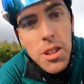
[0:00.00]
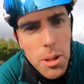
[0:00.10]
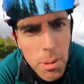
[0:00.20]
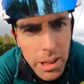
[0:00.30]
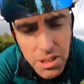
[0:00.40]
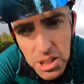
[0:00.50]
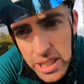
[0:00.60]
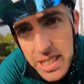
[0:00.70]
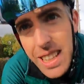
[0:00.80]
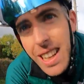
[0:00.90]
So the Muckle
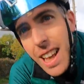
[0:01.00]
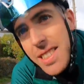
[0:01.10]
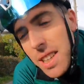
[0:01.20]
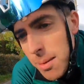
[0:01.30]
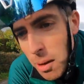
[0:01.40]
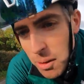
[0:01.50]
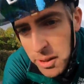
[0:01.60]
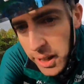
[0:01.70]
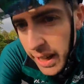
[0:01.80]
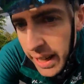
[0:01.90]
CC lads that I'm out
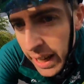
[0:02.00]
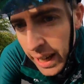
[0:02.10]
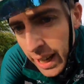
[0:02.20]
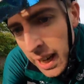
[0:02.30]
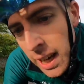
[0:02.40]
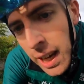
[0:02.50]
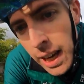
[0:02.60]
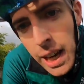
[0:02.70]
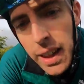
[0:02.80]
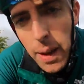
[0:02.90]
with today,
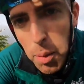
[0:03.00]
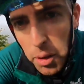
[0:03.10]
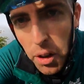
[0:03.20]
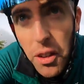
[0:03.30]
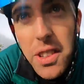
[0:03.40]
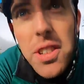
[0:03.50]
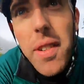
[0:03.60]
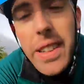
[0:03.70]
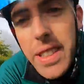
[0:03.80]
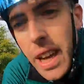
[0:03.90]
they're putting on this
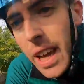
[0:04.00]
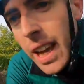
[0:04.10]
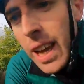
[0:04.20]
event.